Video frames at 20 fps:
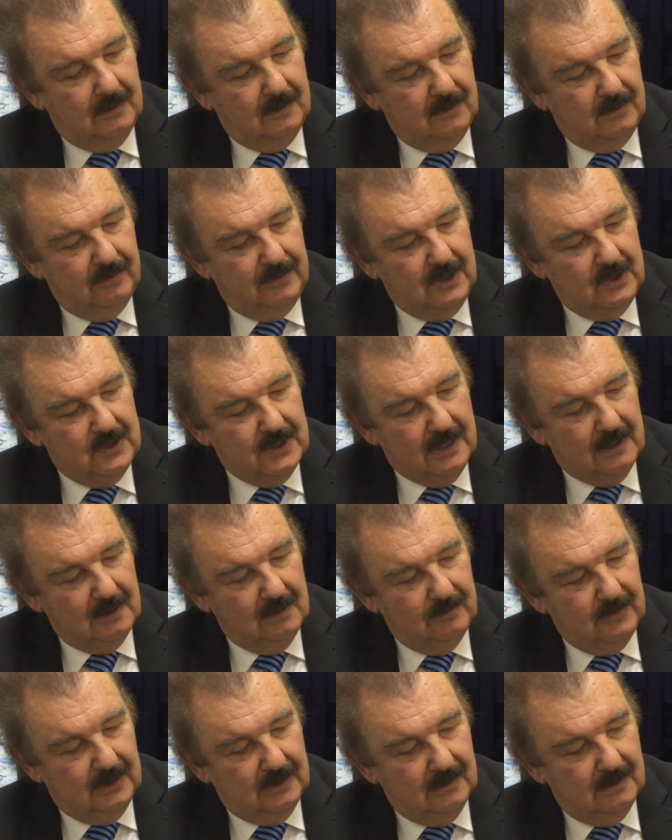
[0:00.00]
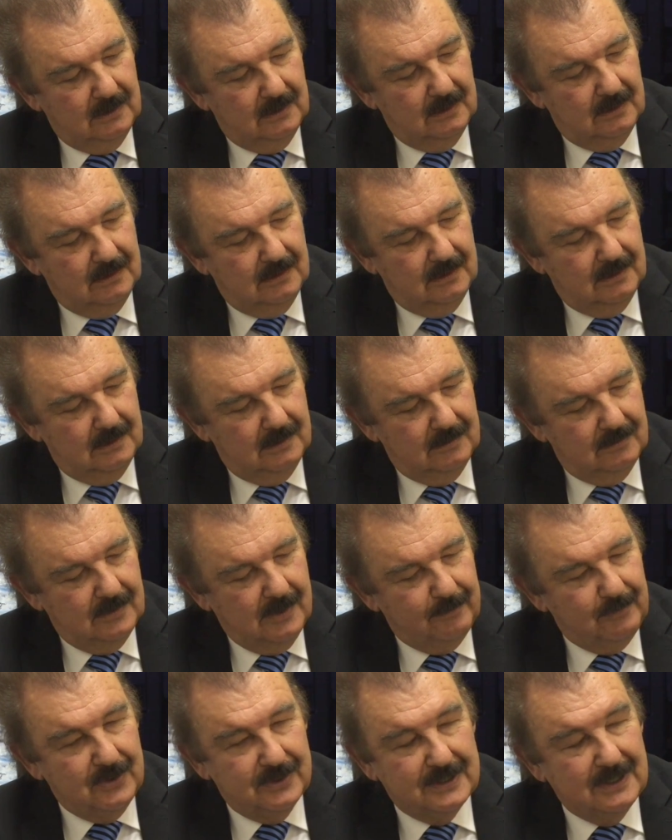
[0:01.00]
three gentlemen,
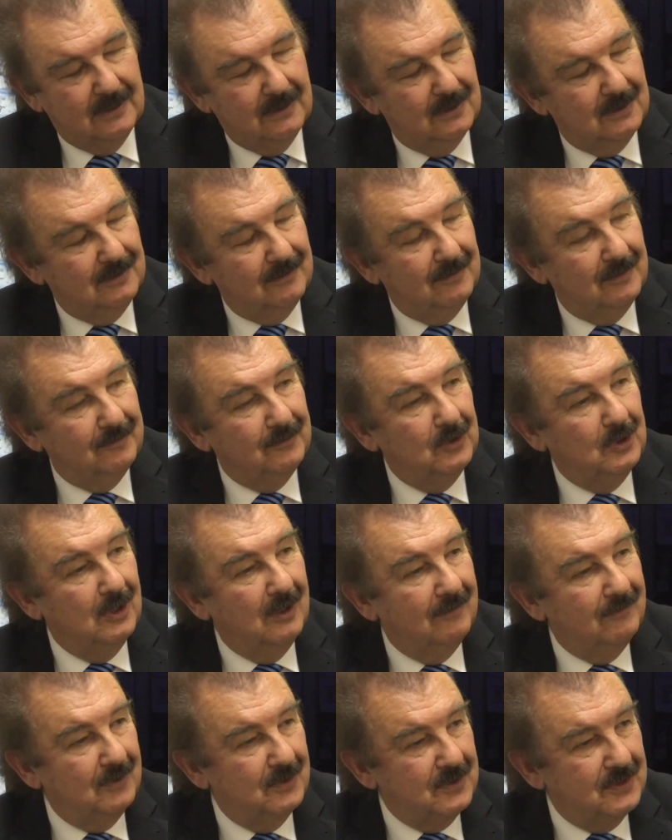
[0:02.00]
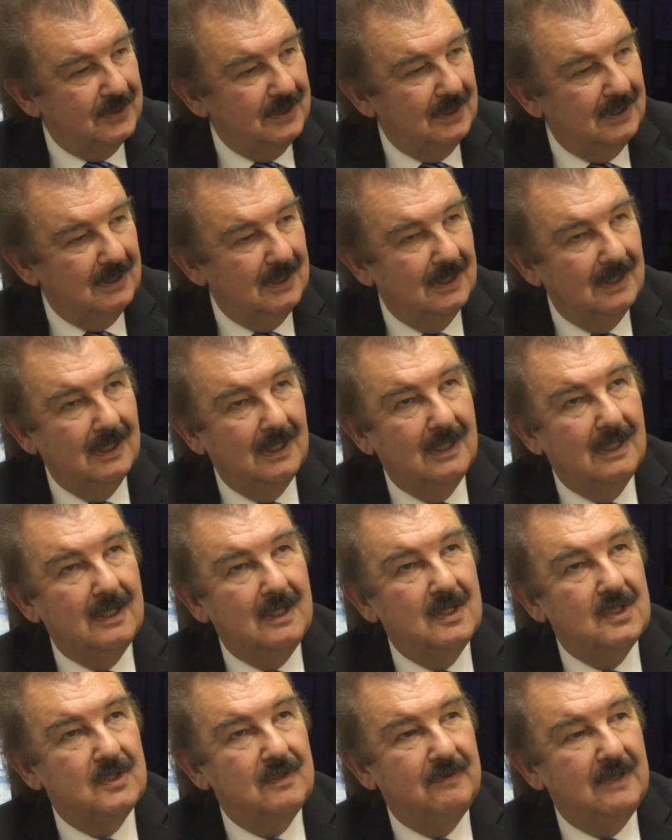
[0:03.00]
representative of Novosti,
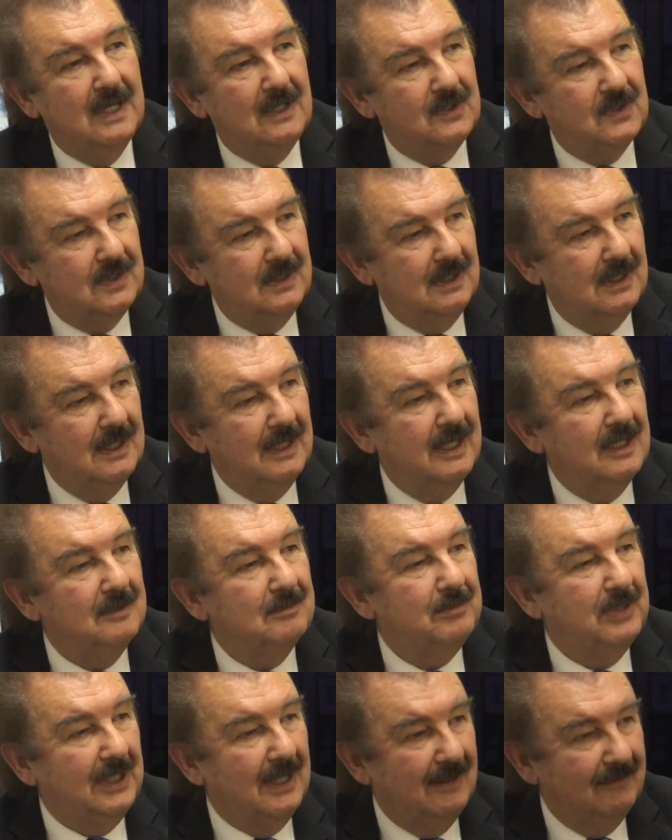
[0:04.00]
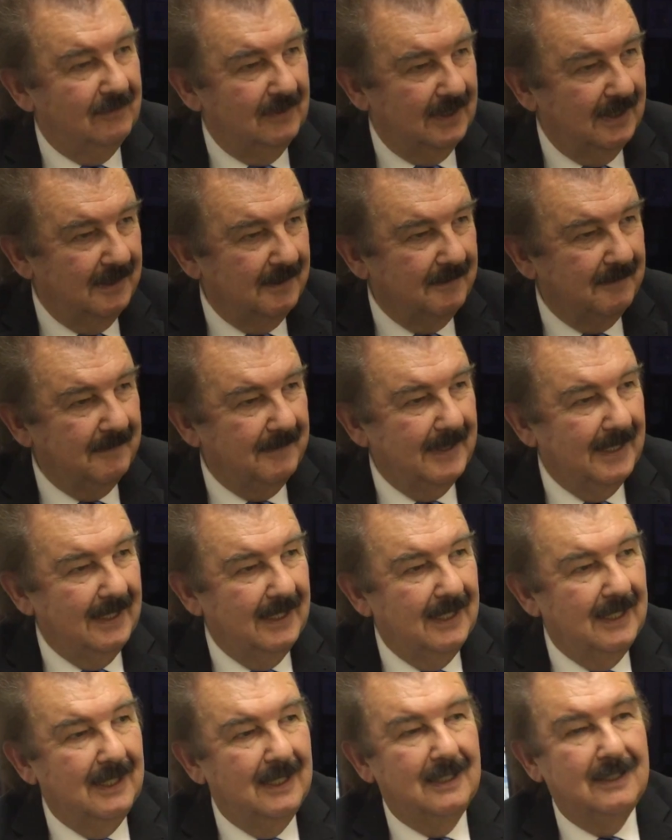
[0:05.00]
Izvestia, and Pravda.
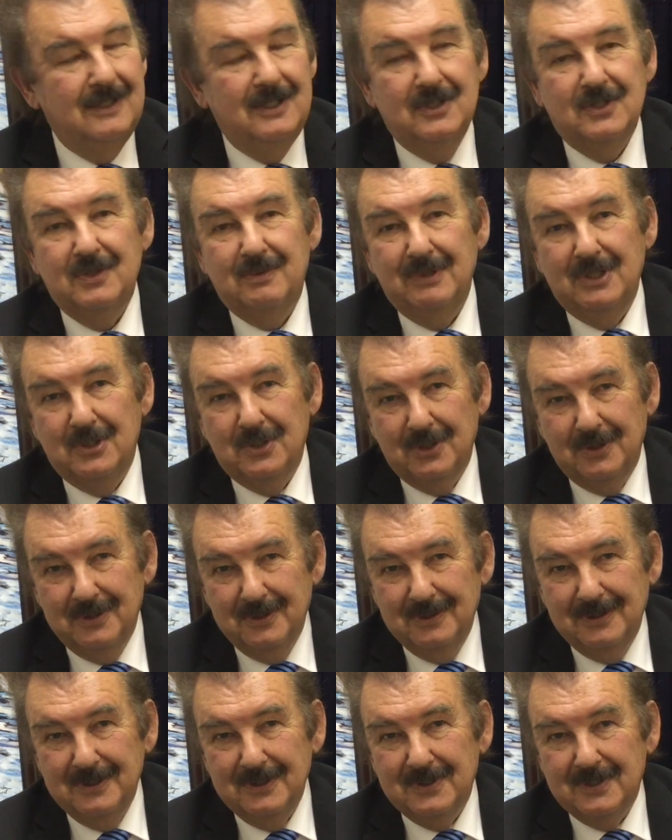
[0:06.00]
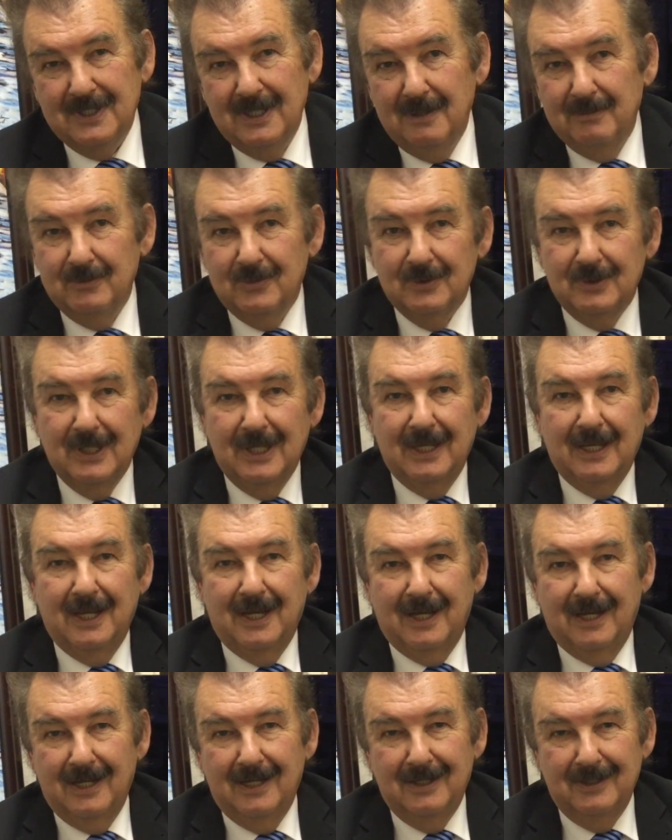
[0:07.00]
These three journalists came.
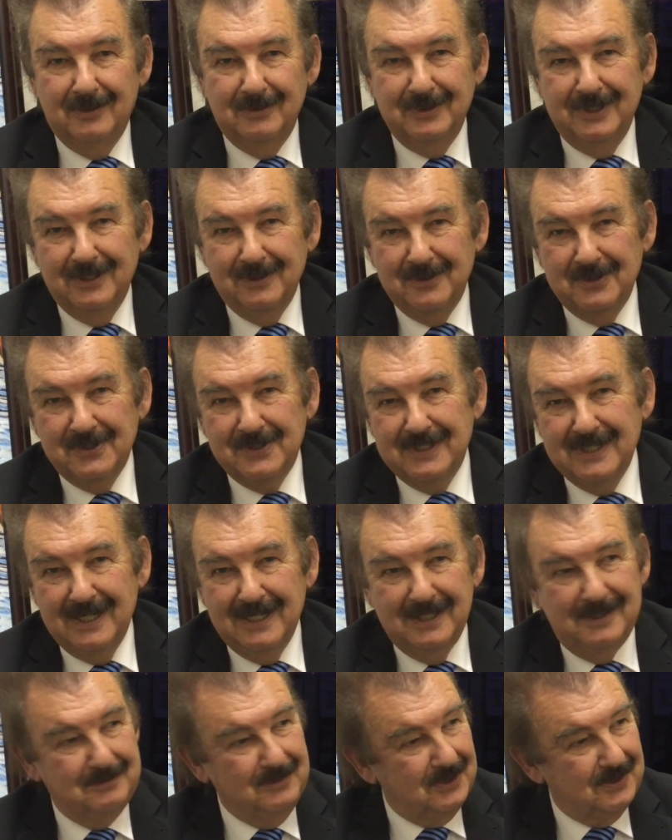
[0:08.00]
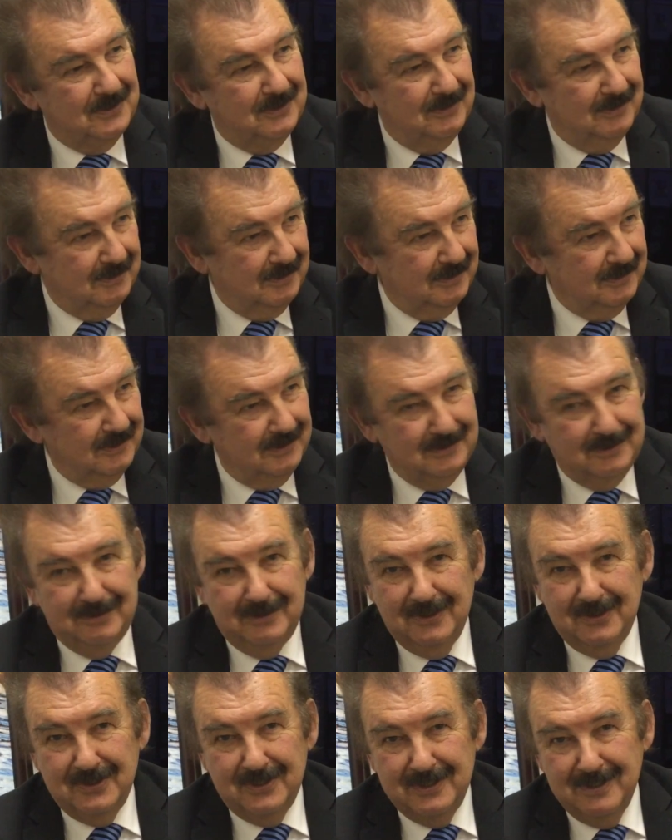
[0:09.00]
We understand, Monsieur
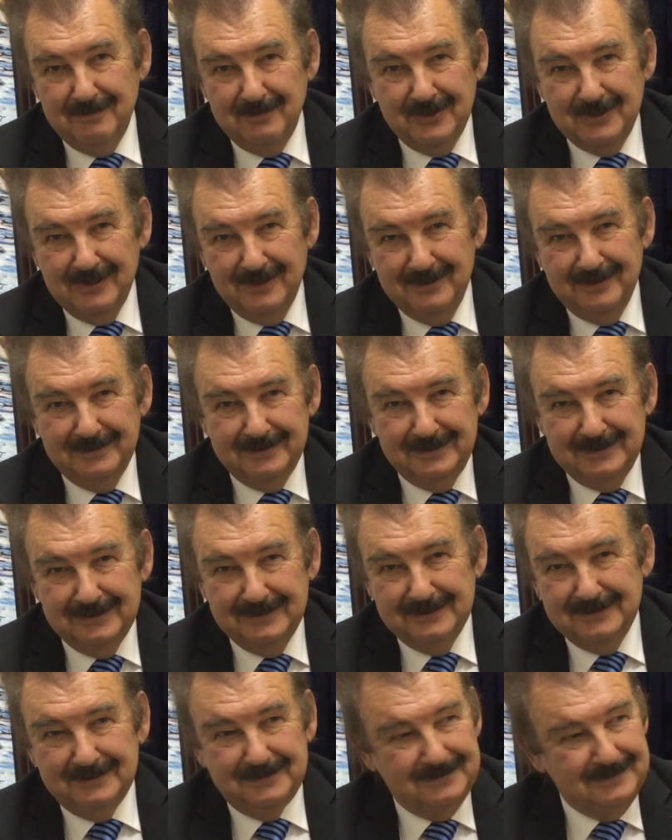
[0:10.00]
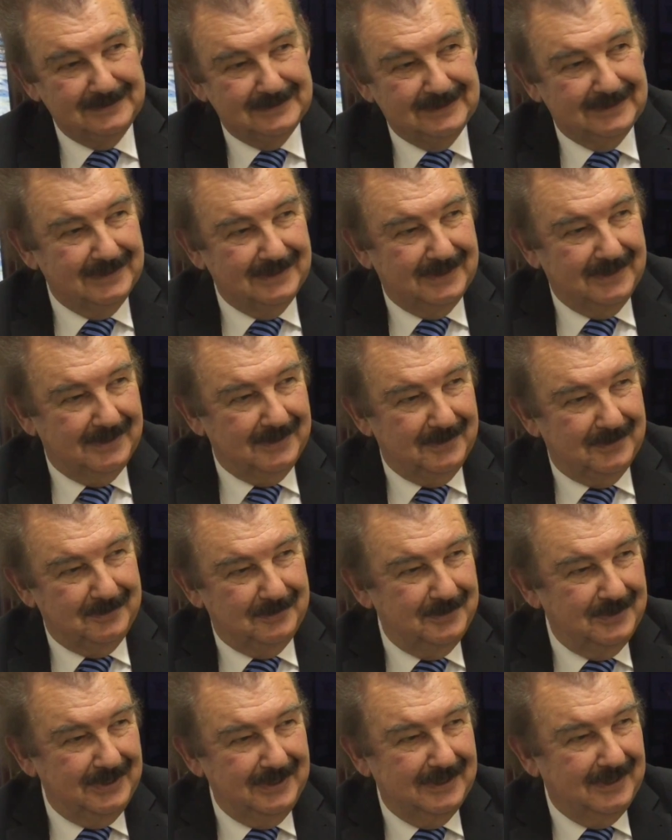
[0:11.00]
Yuri Shymko,
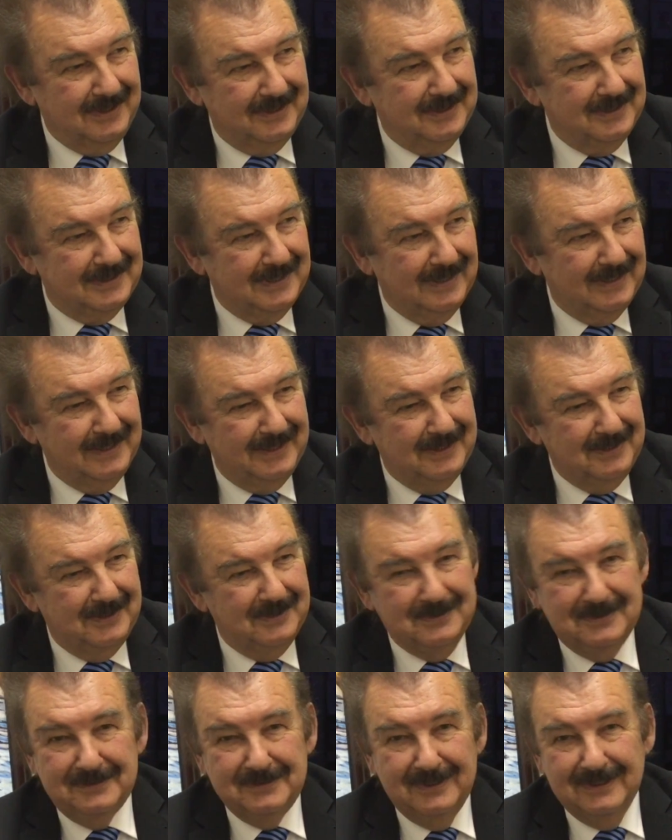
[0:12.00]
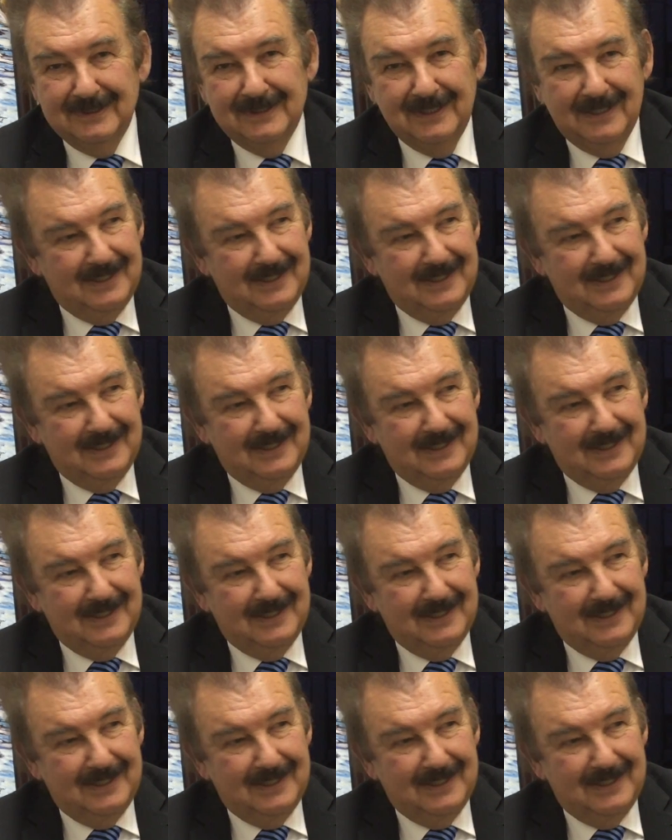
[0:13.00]
we are telling you,